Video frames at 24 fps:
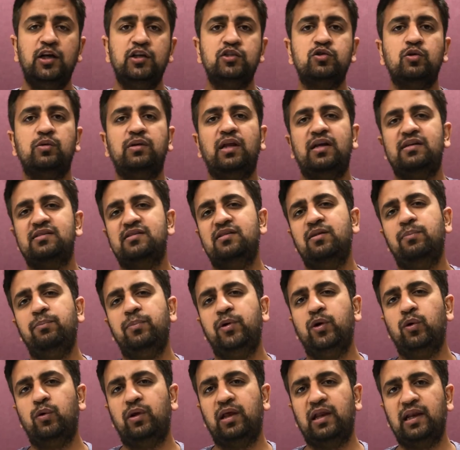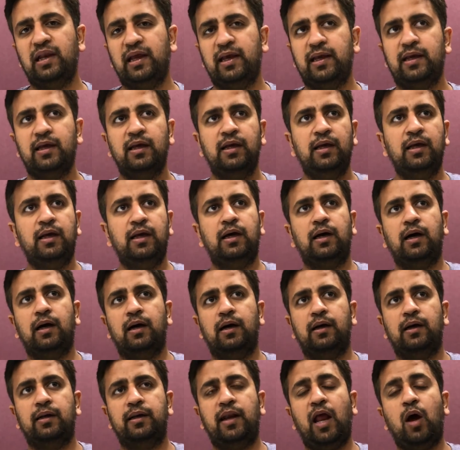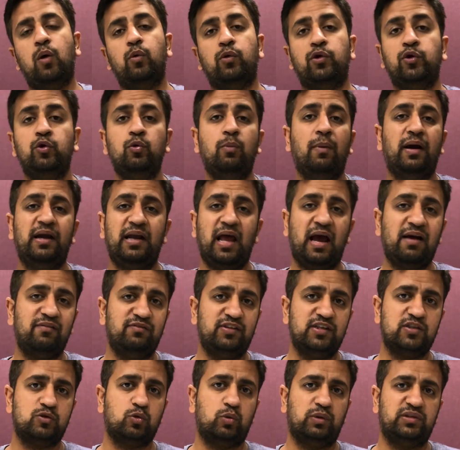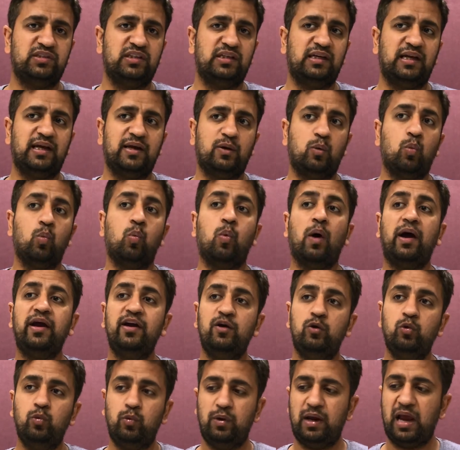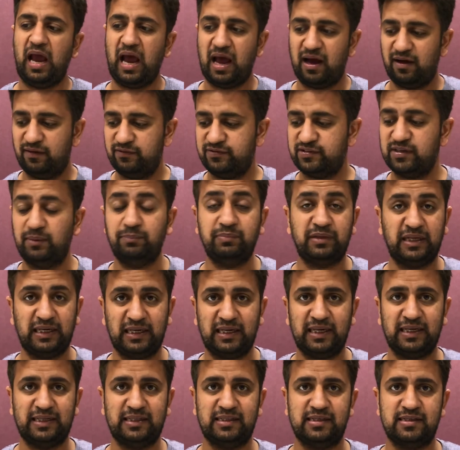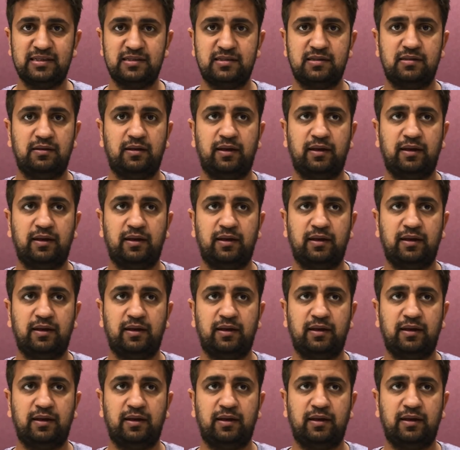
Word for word: So that's the beauty. Like uh, now you might have this question like, why do we have something like this?